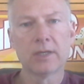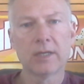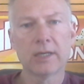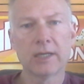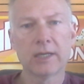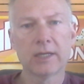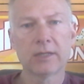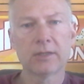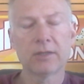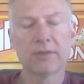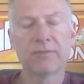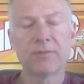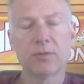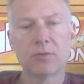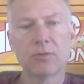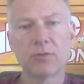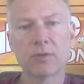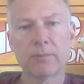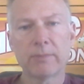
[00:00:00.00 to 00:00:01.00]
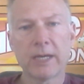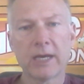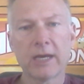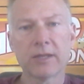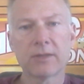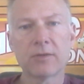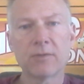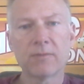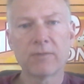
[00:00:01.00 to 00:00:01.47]
And if you do the
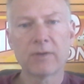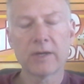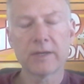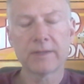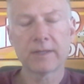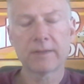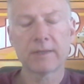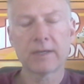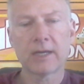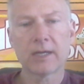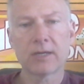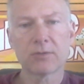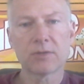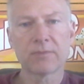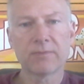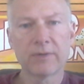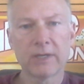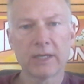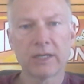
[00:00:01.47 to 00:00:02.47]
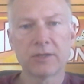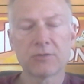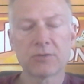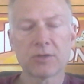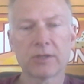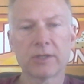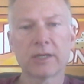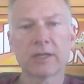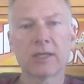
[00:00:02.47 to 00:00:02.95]
math, you find that the house advantage
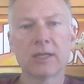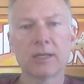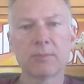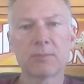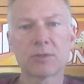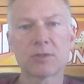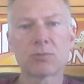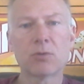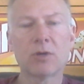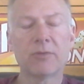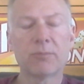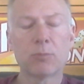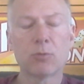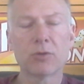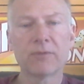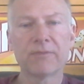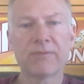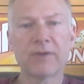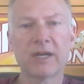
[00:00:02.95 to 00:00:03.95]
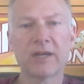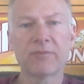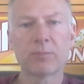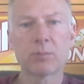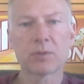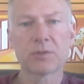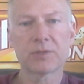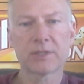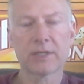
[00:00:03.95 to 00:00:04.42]
on that game is
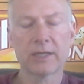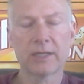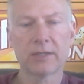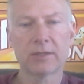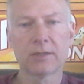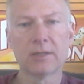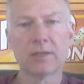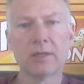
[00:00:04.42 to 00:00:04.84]
12.5%.